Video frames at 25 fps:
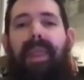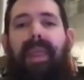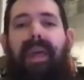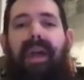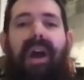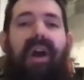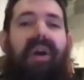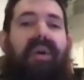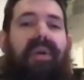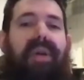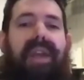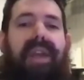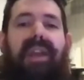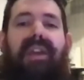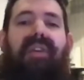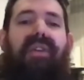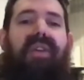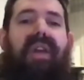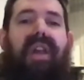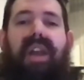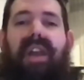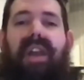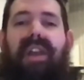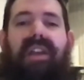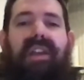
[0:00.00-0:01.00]
oh, he
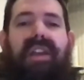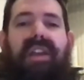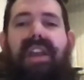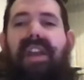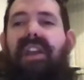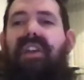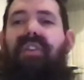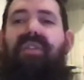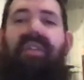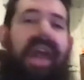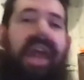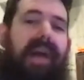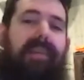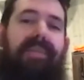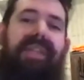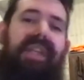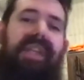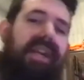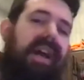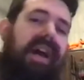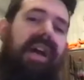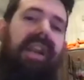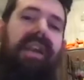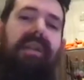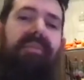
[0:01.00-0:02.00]
grabs a
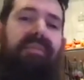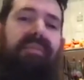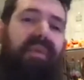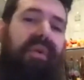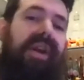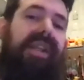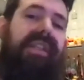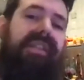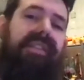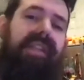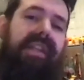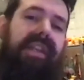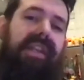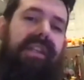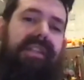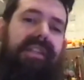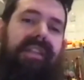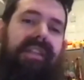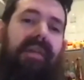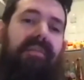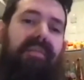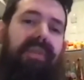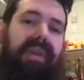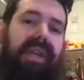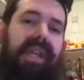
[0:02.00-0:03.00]
gun and points it at
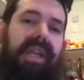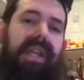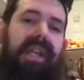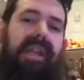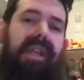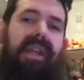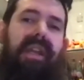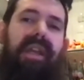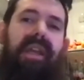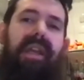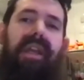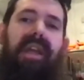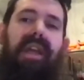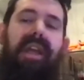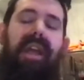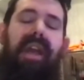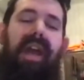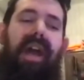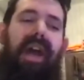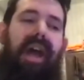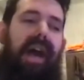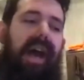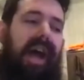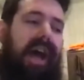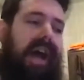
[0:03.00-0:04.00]
somebody.
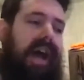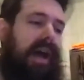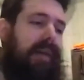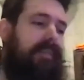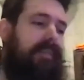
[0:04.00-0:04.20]
Let